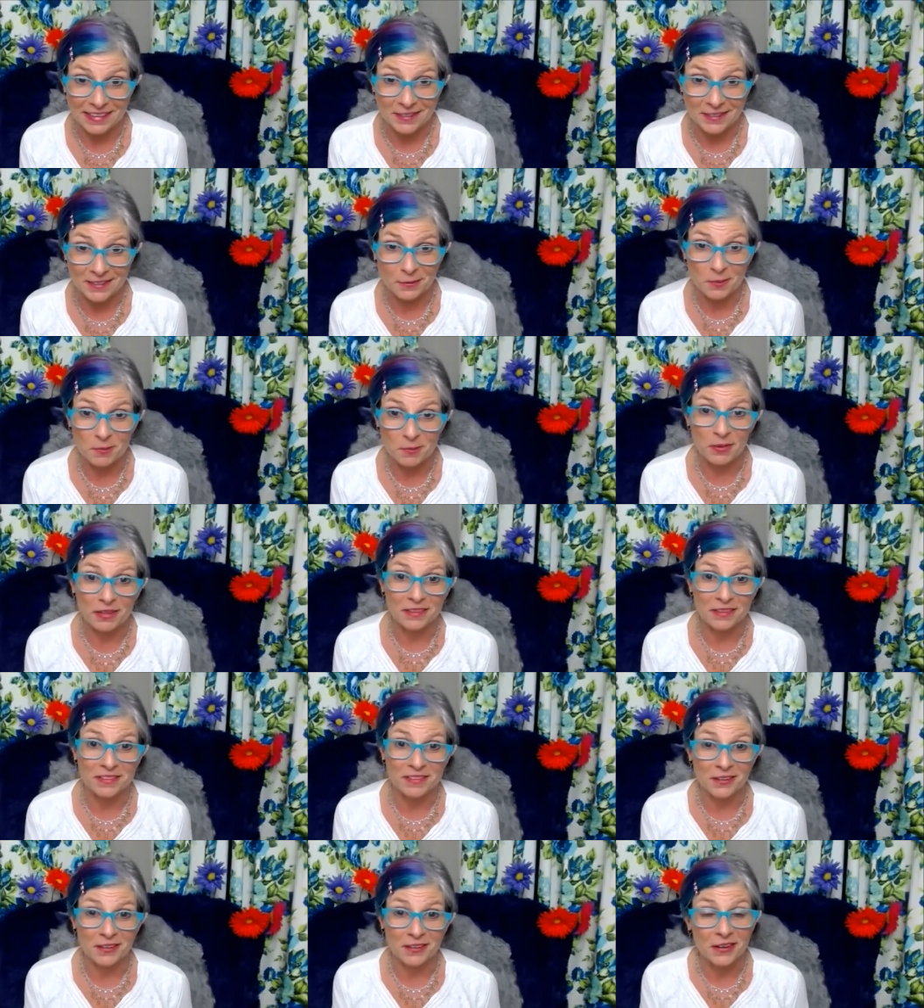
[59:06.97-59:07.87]
So it
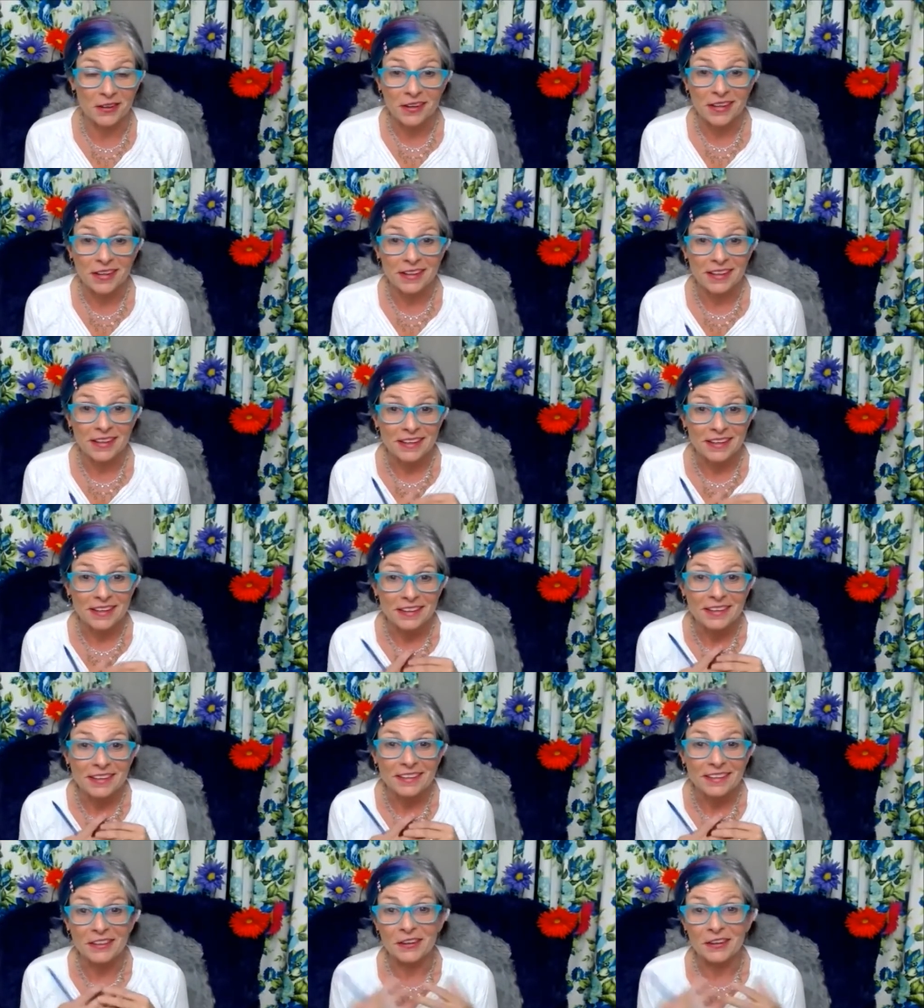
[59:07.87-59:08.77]
builds your
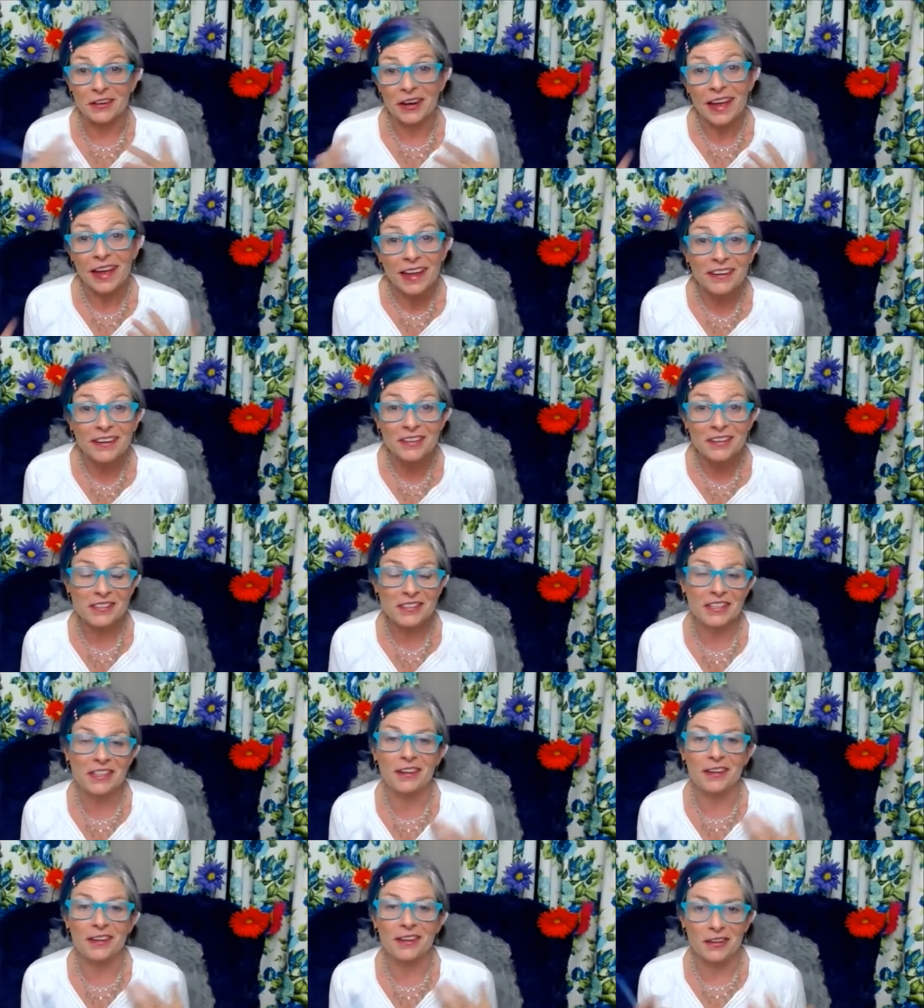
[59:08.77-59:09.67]
your
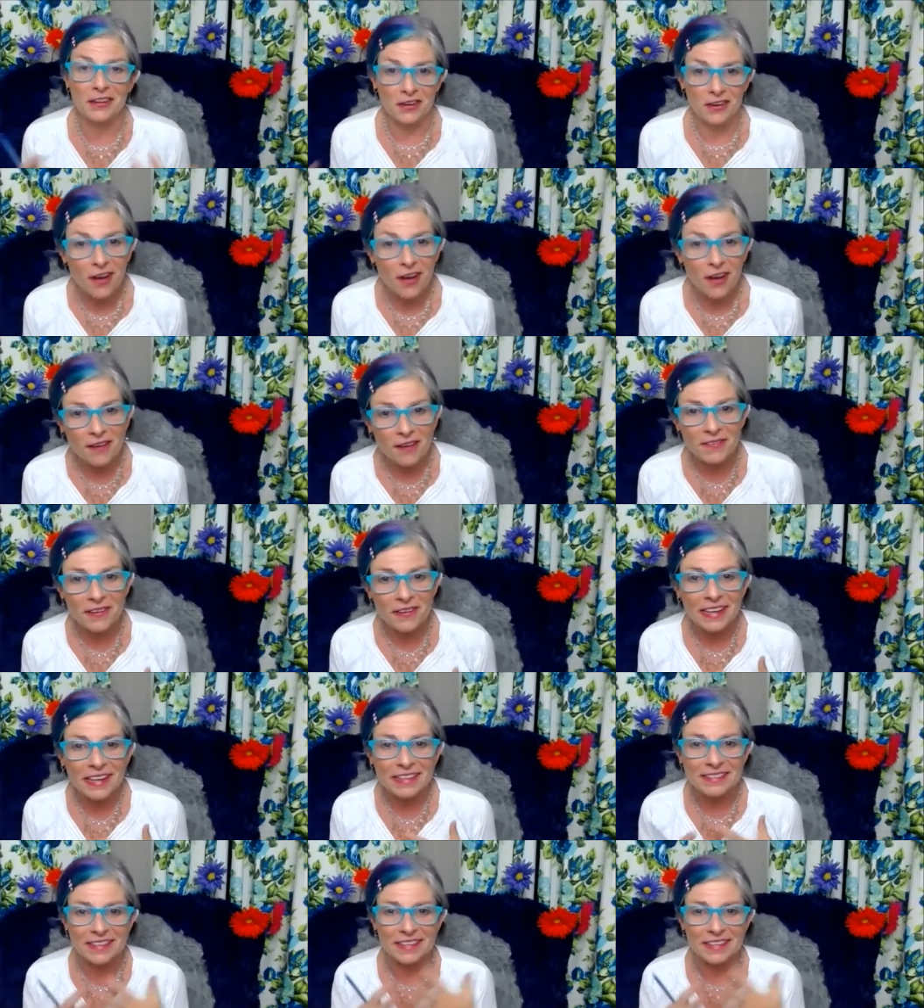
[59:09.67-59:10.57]
energy and your
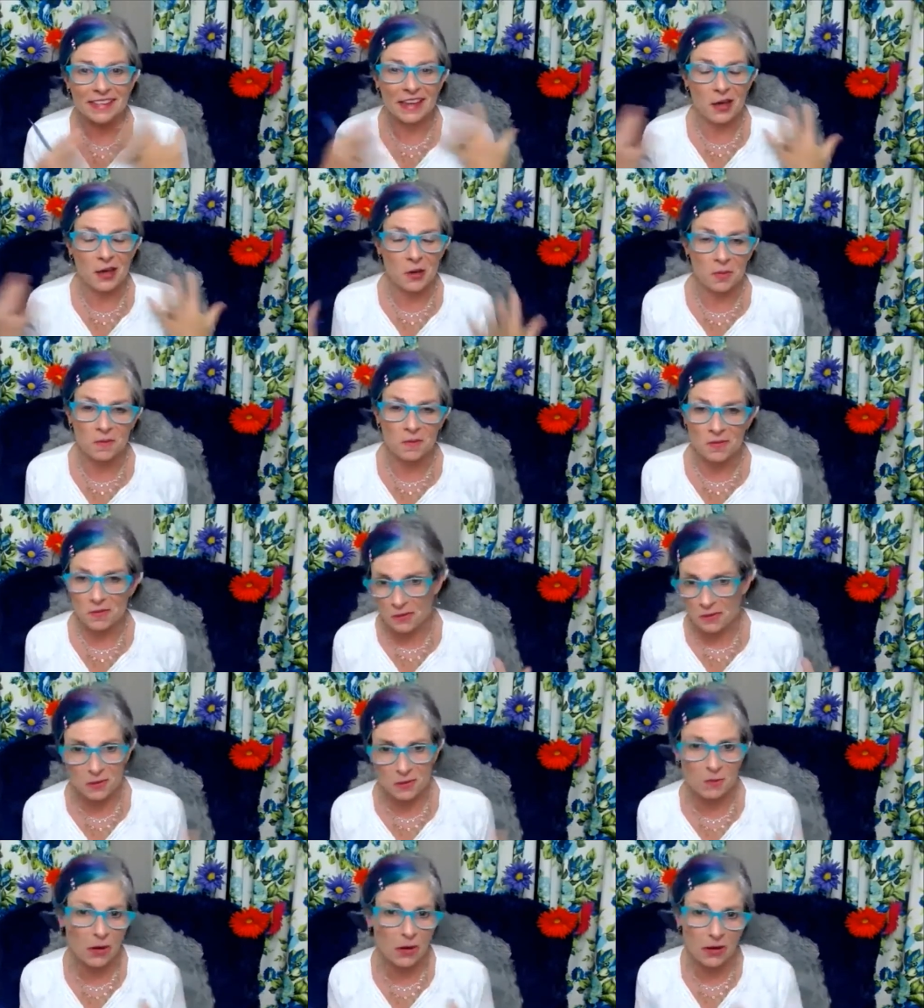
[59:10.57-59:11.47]
confidence and helps you
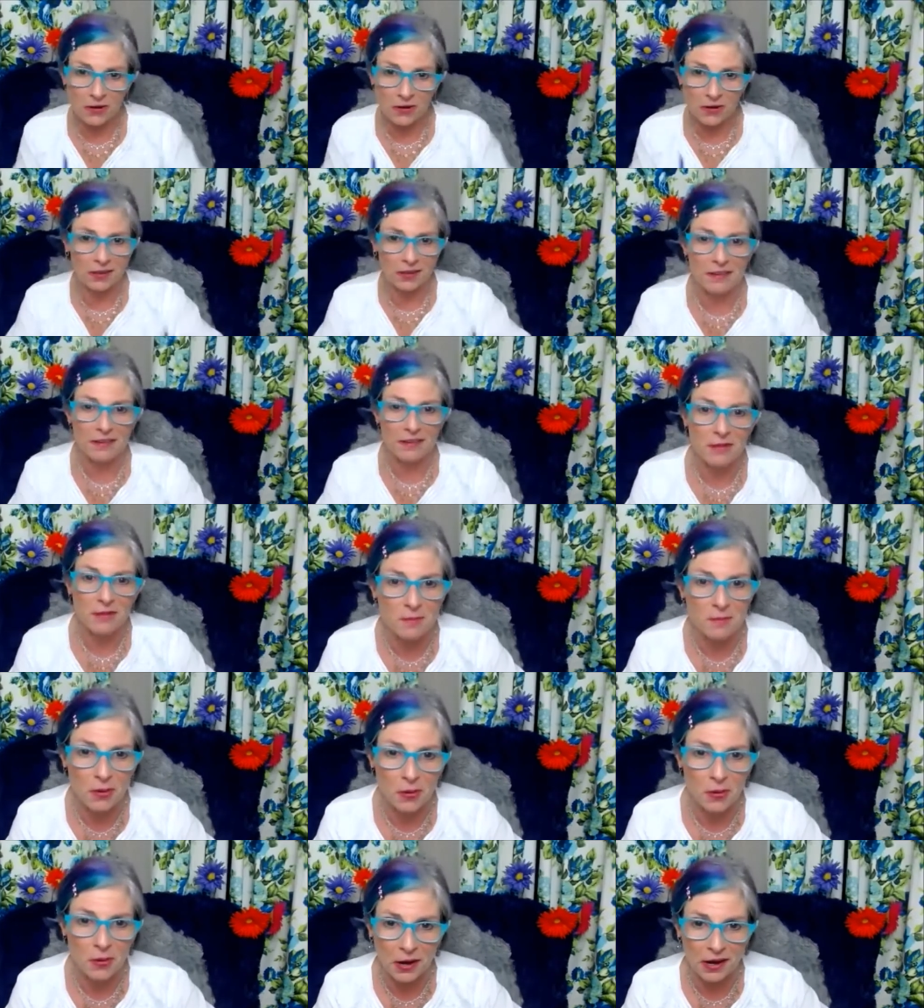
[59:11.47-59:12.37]
sparkle even
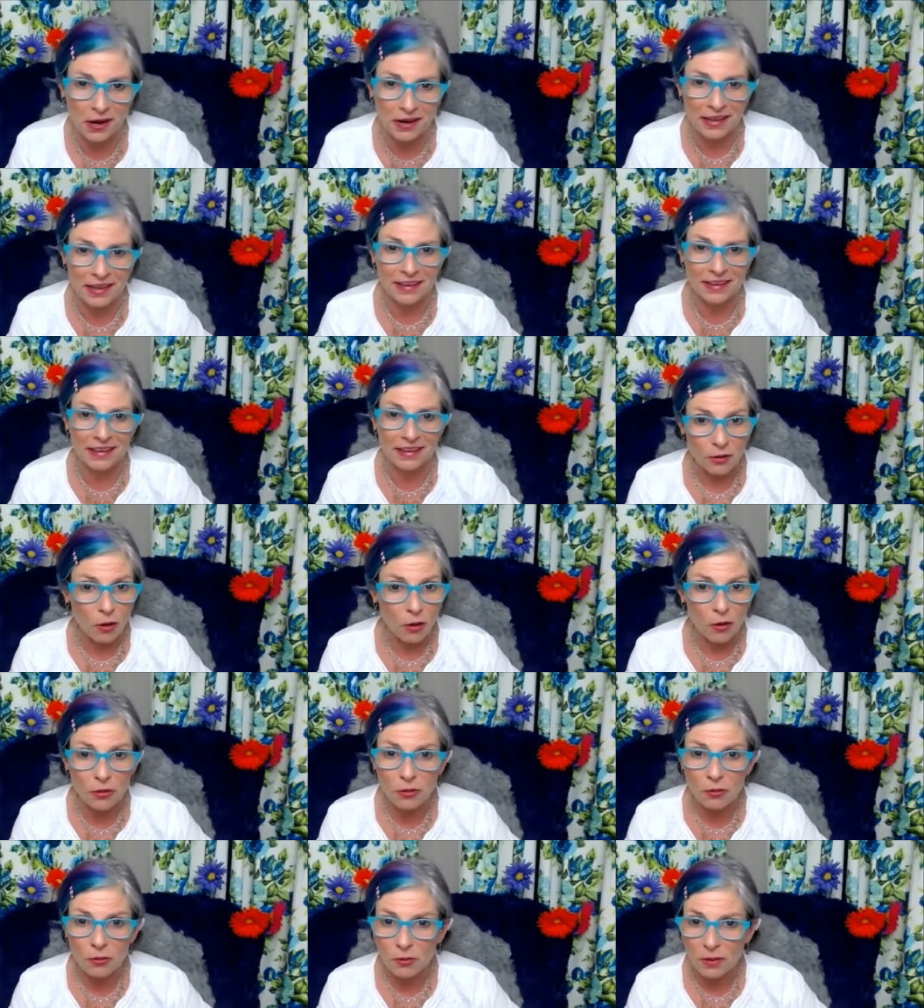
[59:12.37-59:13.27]
more and
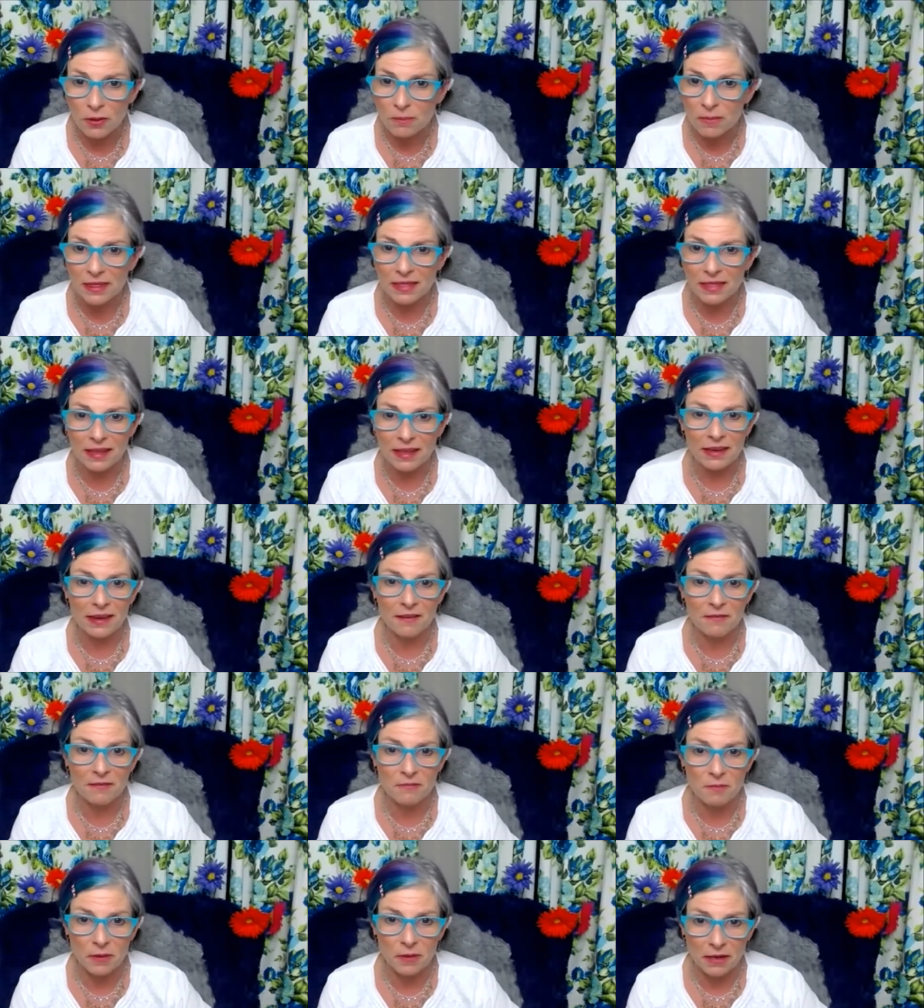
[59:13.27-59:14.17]
all the women that
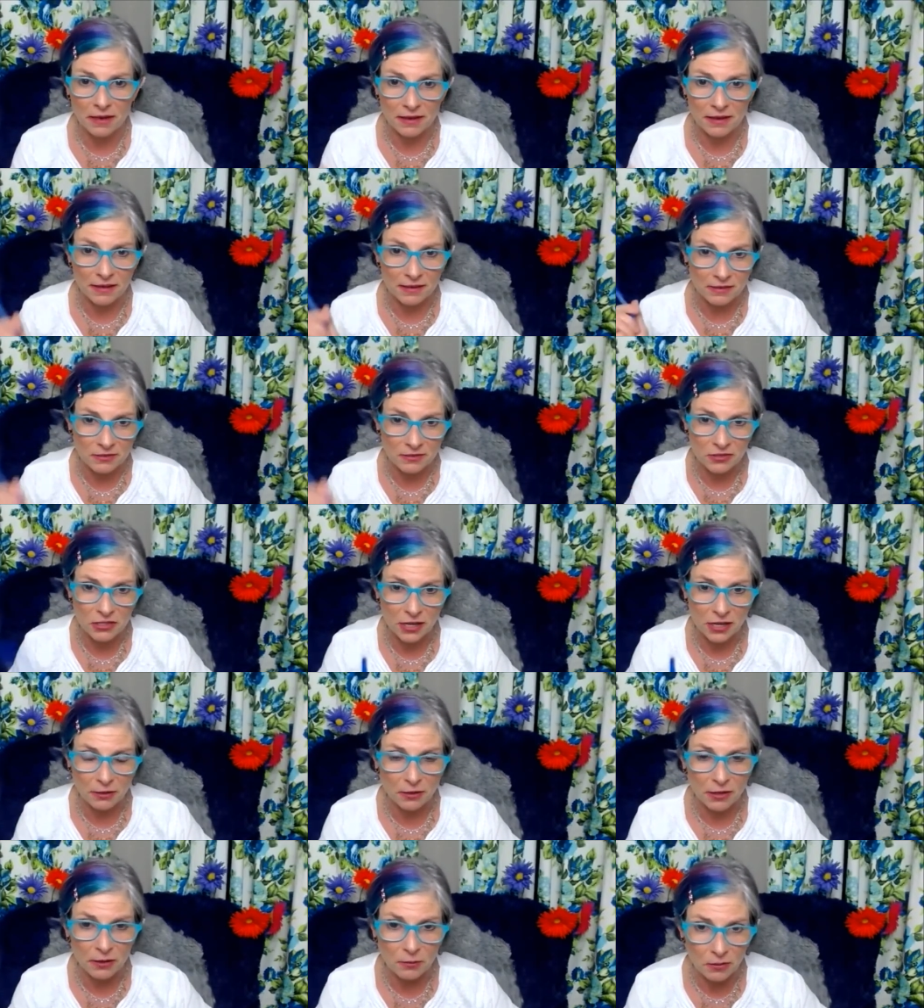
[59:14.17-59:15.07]
have been
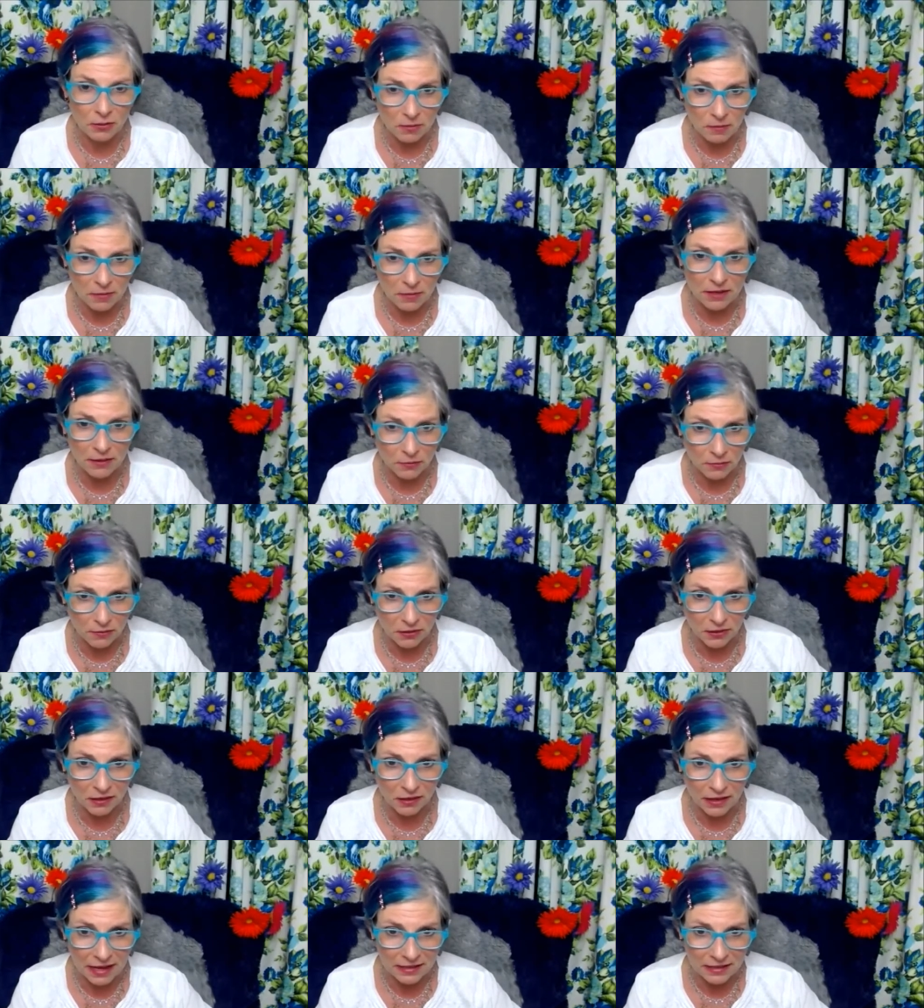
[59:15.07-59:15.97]
sharing with me over
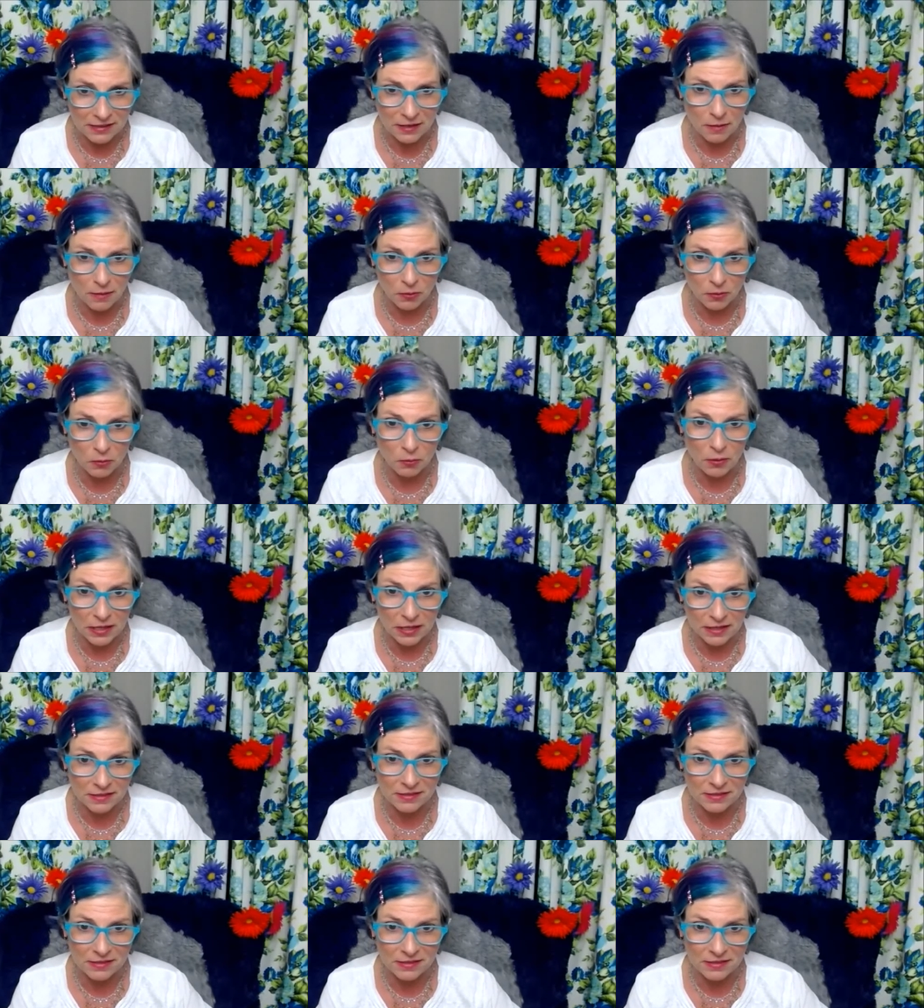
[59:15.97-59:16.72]
the last couple weeks